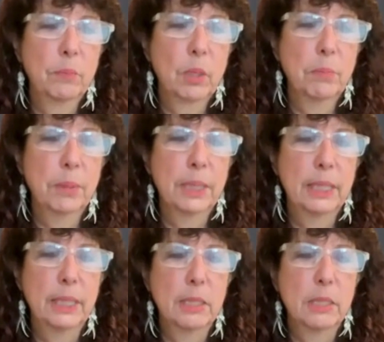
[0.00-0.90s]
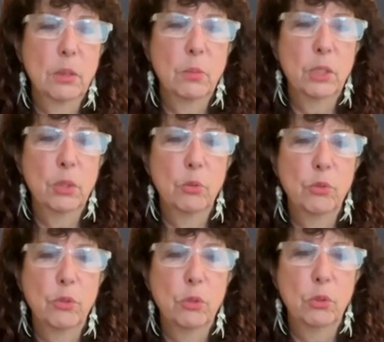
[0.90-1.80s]
But someone
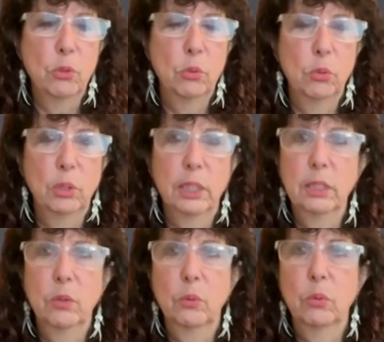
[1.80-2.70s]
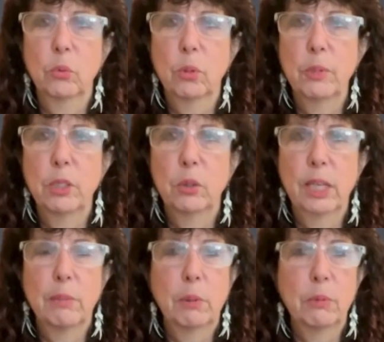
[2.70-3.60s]
who's new, like the woman who
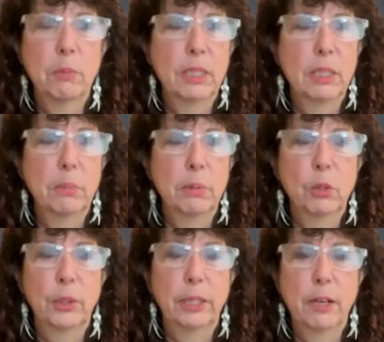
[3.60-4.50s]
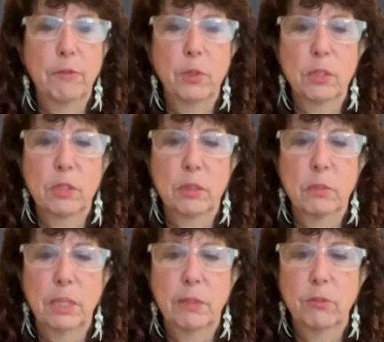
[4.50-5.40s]
came up to me at the Bitcoin conference in
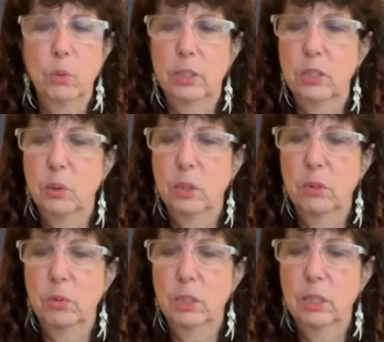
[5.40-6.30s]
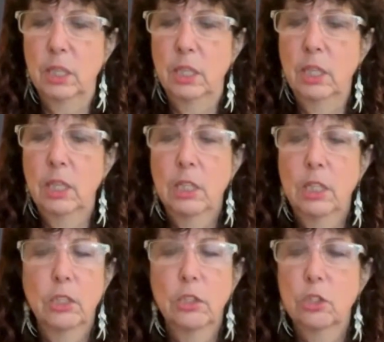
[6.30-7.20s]
May of 2023,
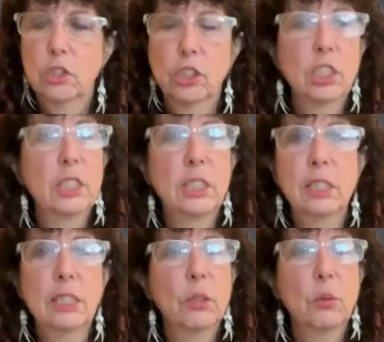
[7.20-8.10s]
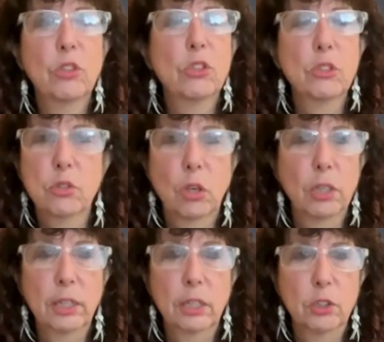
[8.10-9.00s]
she was just
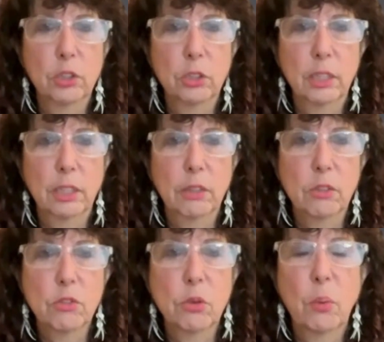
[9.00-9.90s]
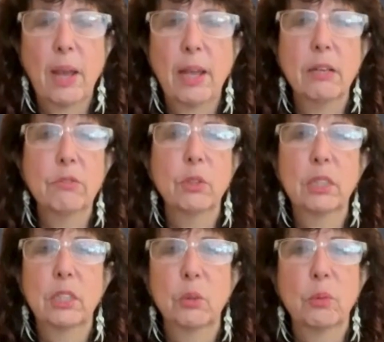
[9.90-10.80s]
starting her journey. So
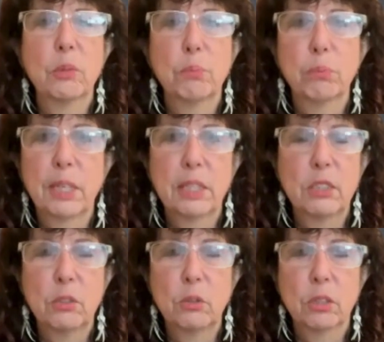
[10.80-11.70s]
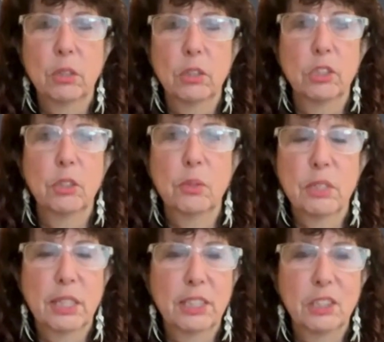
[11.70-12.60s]
everything was brand new to her. She was
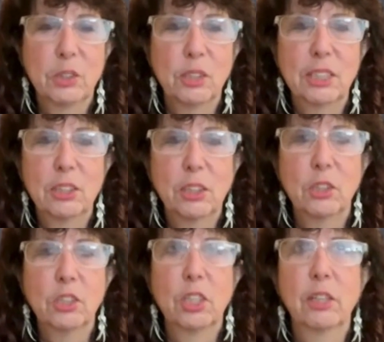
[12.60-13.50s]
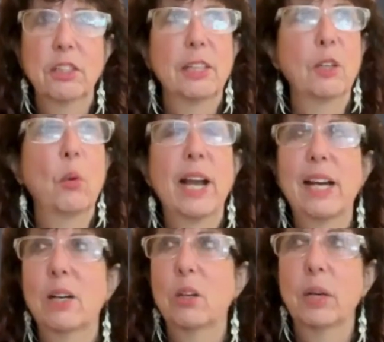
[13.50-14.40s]
like, a kindergarten child saying,
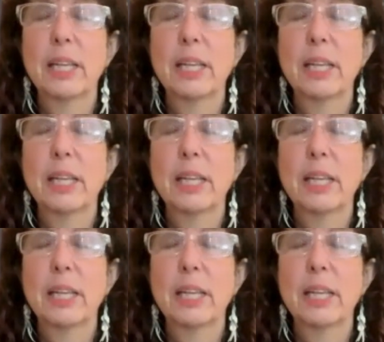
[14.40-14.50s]
wow.